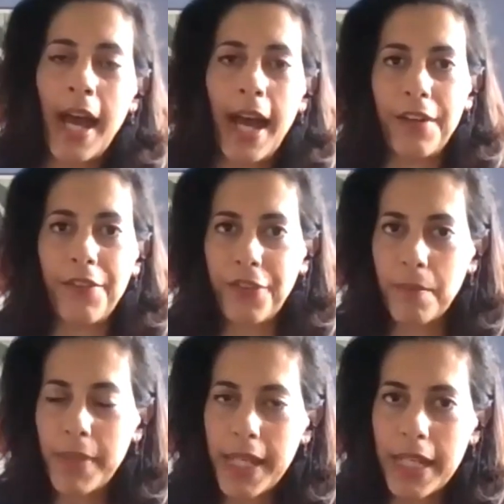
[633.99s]
And for
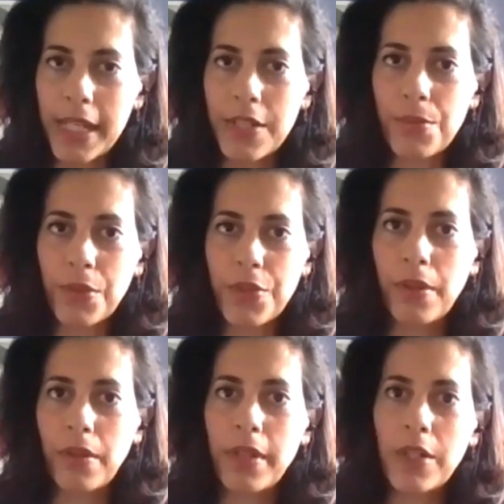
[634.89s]
me, it's
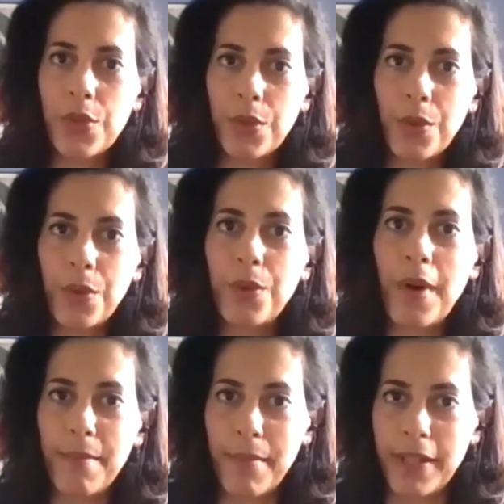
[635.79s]
returning to who
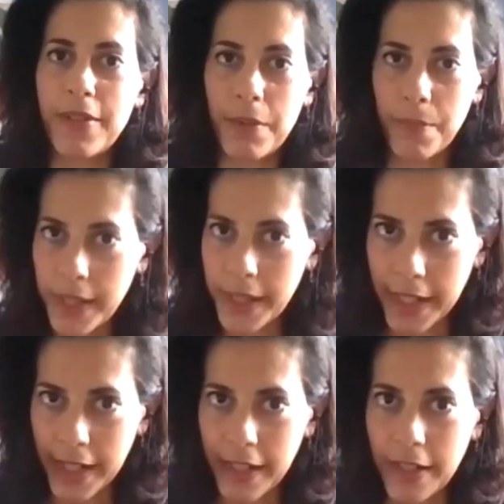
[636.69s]
I'm meant to
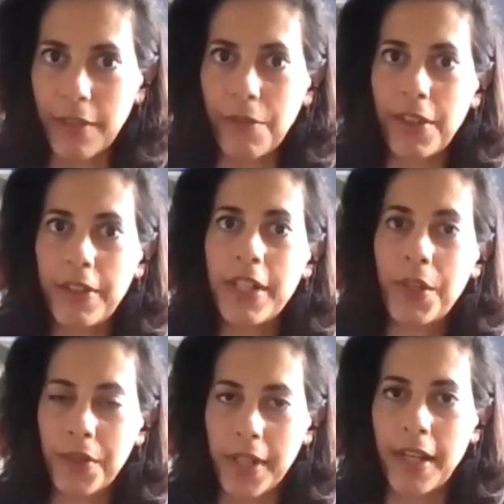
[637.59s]
be in a very
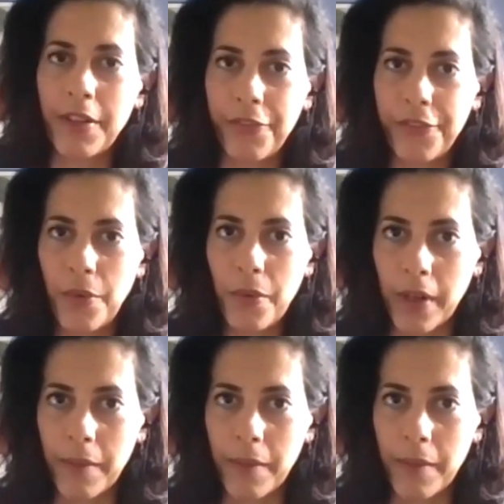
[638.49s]
creative form.